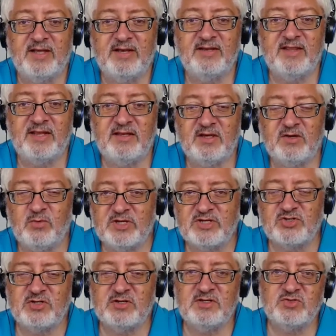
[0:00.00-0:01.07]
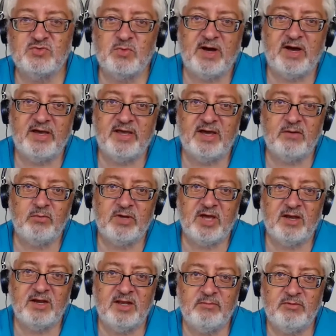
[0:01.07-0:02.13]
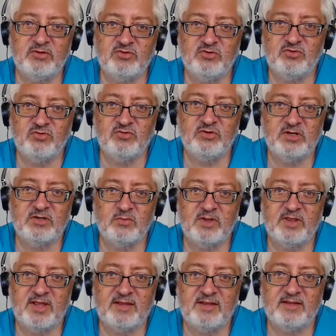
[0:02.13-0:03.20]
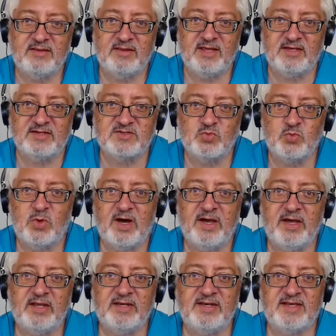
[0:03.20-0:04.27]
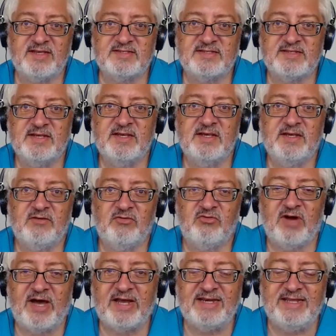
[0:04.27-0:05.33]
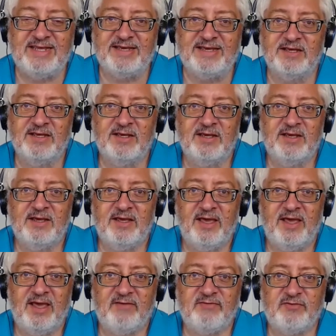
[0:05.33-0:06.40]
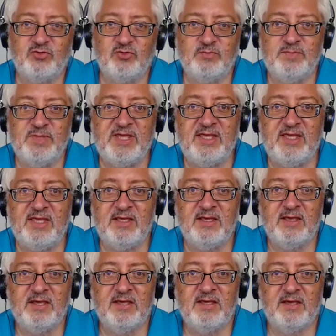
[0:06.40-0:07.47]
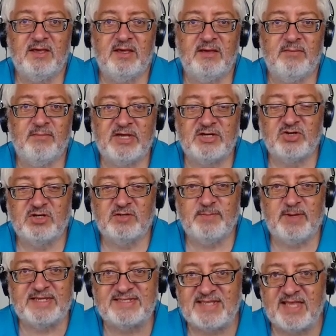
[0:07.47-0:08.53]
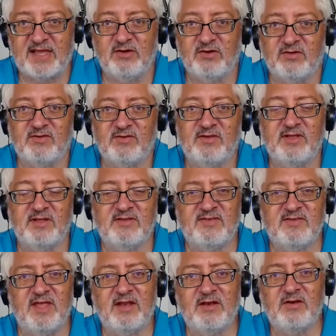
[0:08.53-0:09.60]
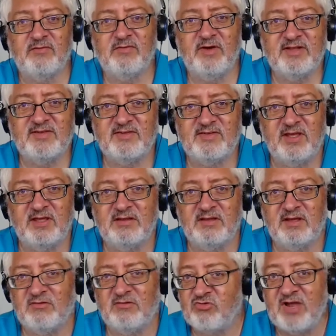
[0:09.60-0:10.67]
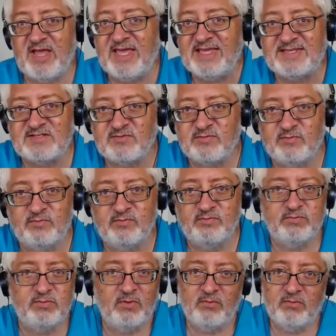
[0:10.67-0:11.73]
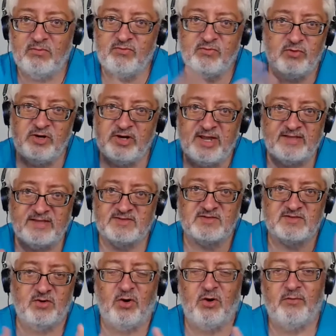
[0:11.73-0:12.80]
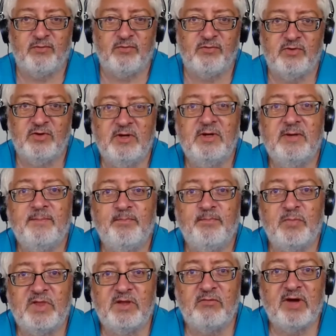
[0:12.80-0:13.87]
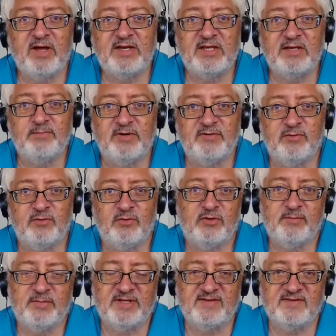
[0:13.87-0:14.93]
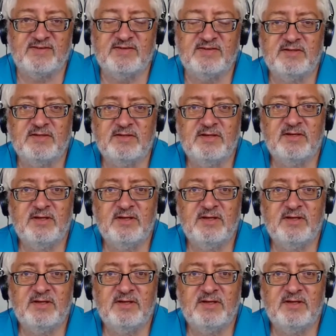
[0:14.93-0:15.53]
And then the question is, why are we unable to do it with other things? Why does running have to mm-hmm. be uh, measured by seconds instead of, let's say, the gracefulness of yeah. the running performance?